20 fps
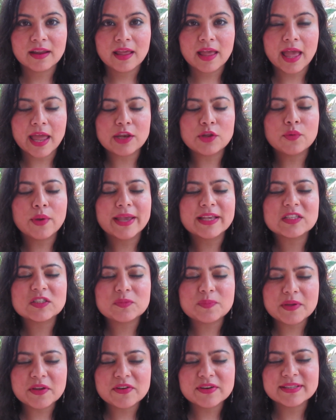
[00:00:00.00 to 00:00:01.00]
and you
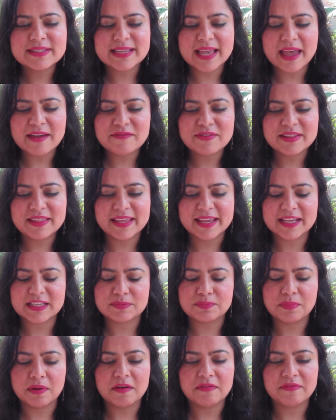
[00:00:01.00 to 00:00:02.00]
experience everything
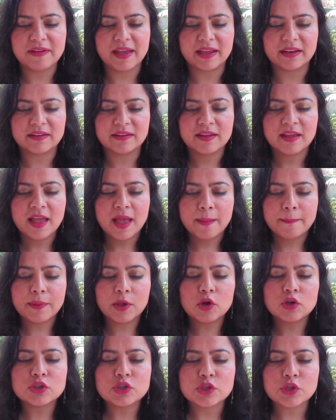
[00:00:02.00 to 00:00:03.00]
as perfect,
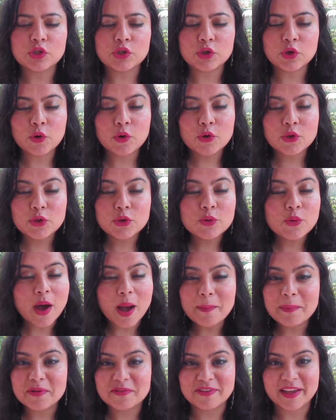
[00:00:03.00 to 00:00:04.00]
because you, you
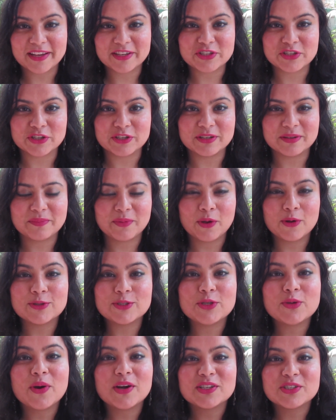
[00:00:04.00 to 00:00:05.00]
are perfection, because
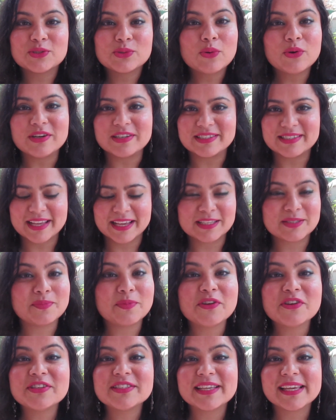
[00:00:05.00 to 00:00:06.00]
you are source
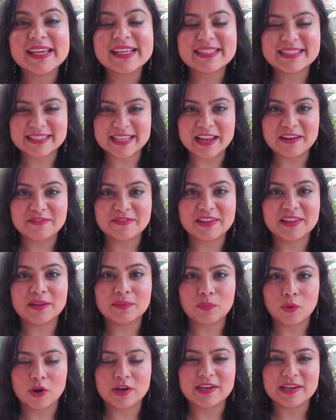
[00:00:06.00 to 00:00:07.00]
experiencing itself in the
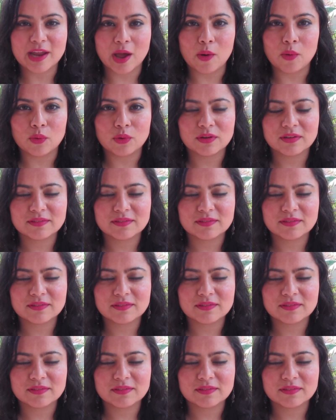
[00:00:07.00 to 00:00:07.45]
body now.